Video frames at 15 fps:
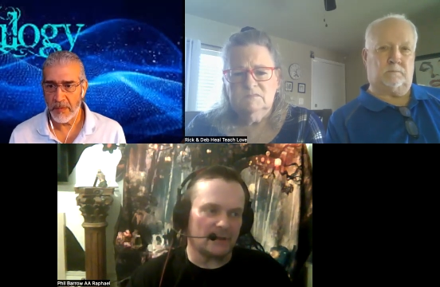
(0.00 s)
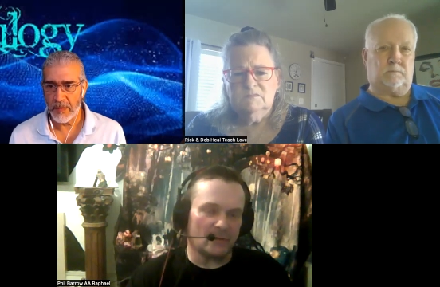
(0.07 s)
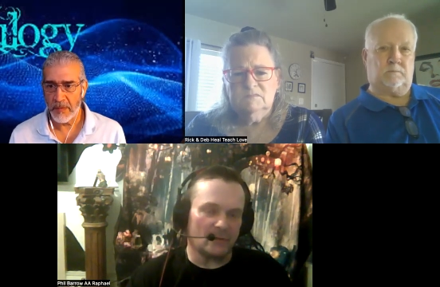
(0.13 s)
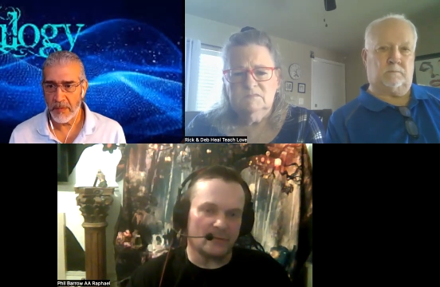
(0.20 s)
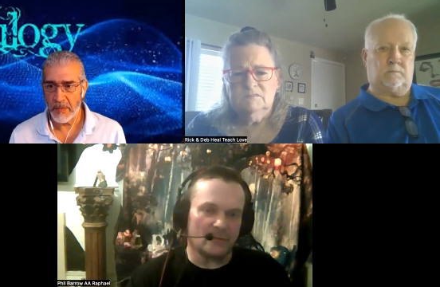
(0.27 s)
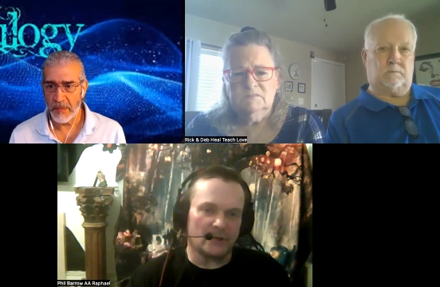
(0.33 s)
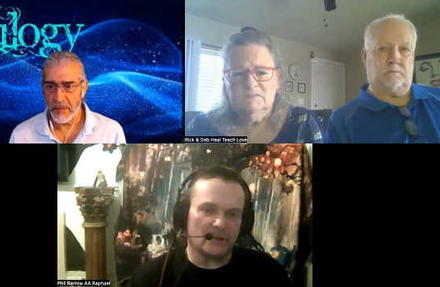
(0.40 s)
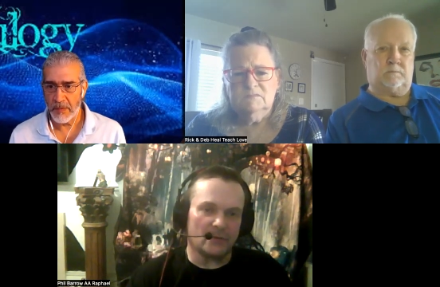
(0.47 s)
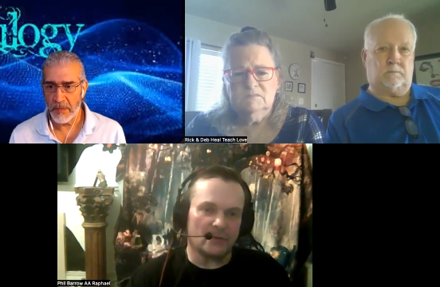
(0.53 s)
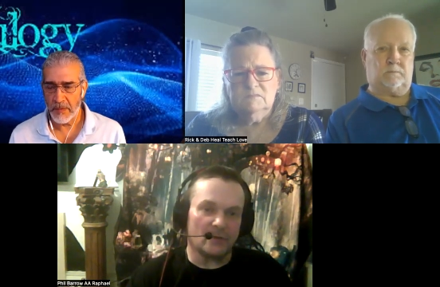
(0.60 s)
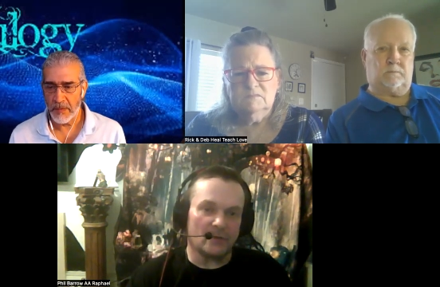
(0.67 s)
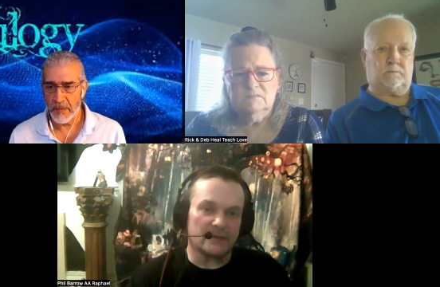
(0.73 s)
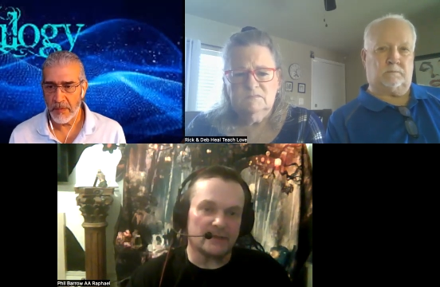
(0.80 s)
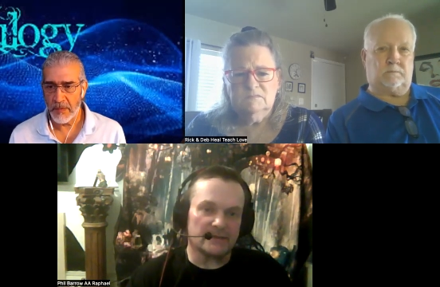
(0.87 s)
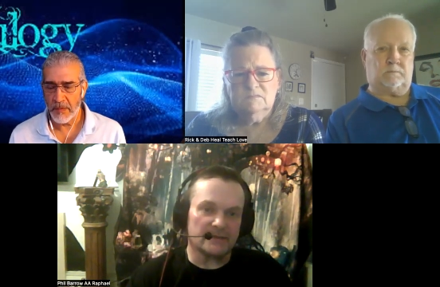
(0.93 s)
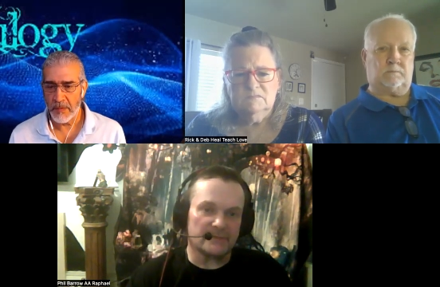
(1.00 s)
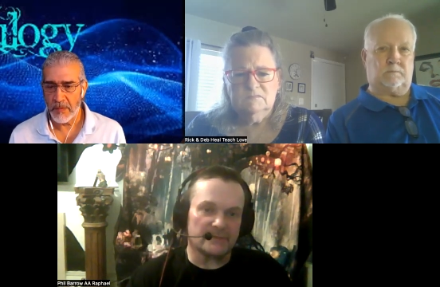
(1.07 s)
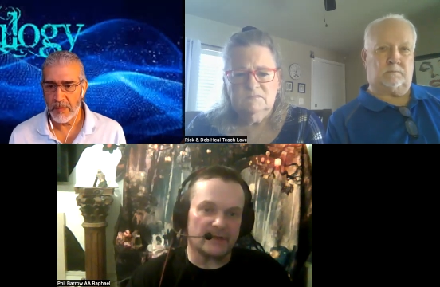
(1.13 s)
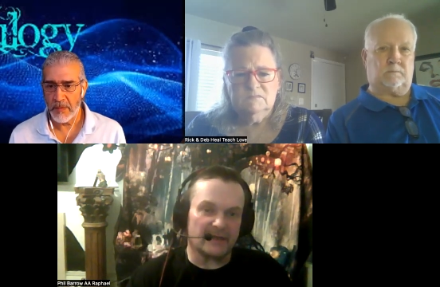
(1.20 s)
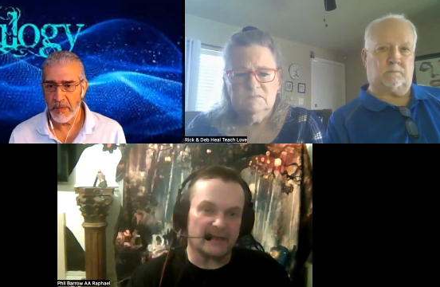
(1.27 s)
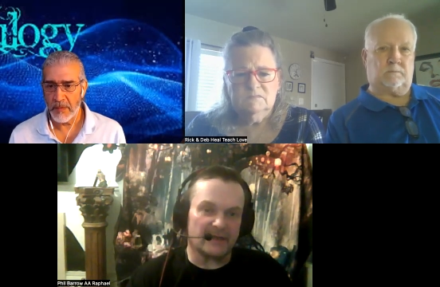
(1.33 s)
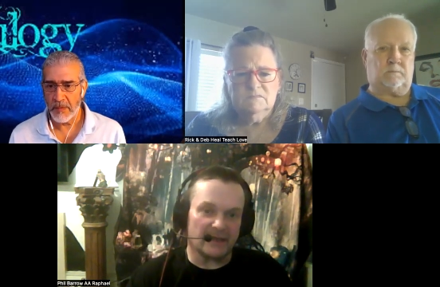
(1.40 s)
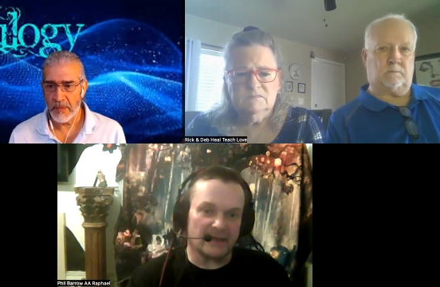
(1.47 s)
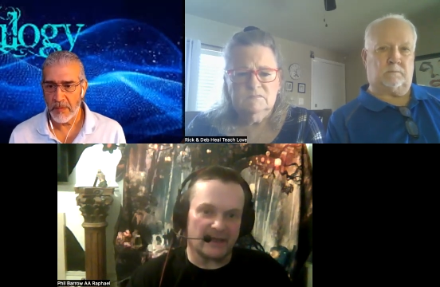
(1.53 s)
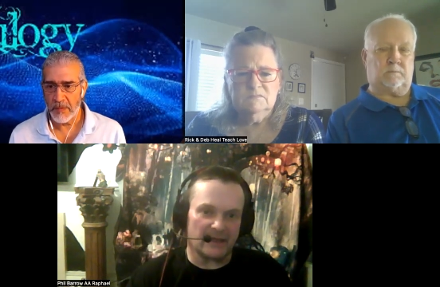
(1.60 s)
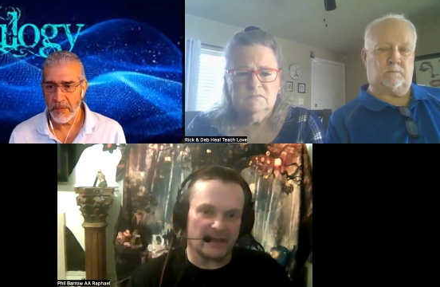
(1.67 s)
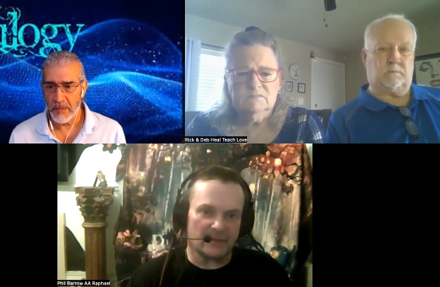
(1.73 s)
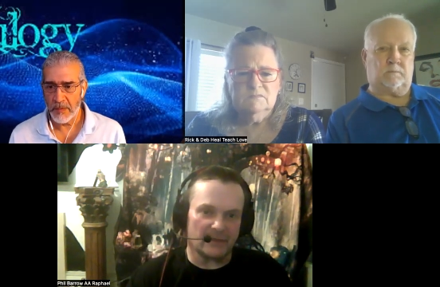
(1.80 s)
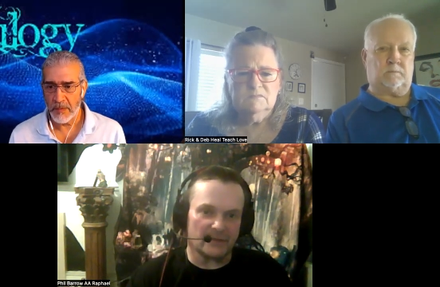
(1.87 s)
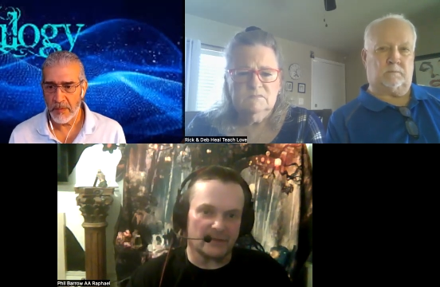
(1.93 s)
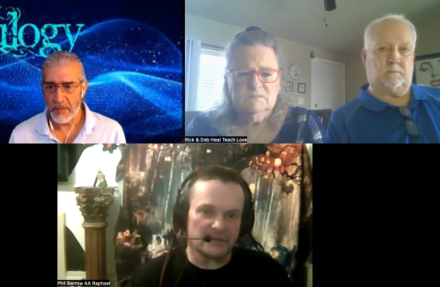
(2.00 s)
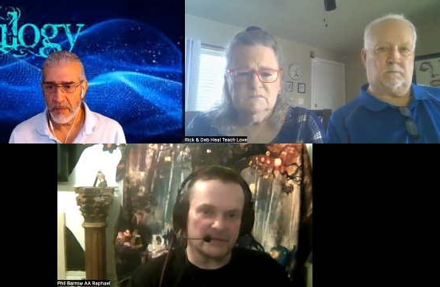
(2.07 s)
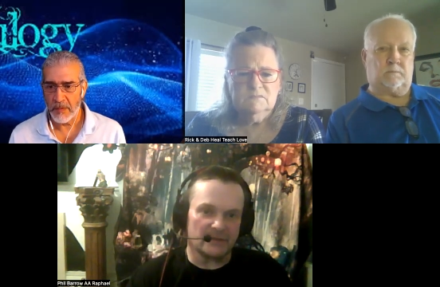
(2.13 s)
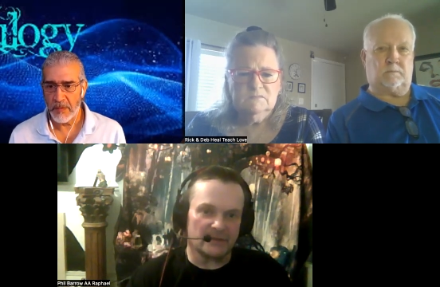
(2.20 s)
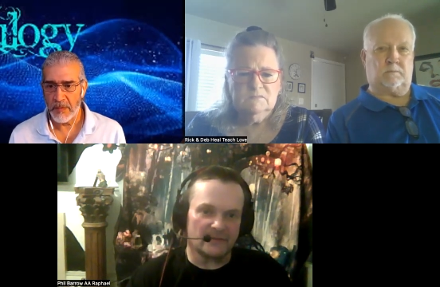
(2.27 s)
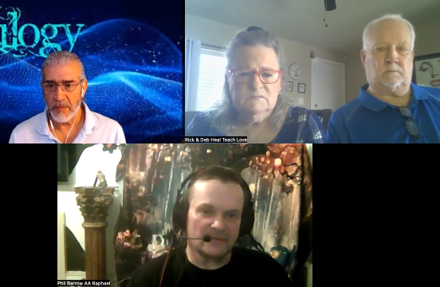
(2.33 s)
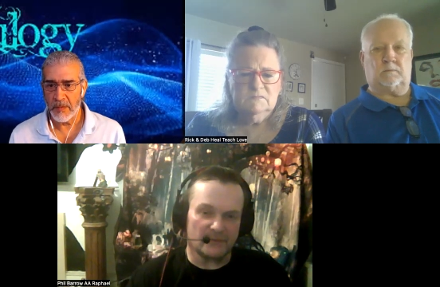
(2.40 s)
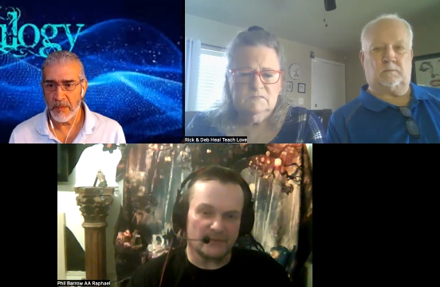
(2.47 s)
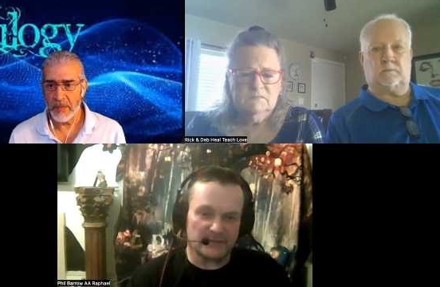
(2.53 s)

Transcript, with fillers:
Speaker 1: woman who wanted to speak light language for,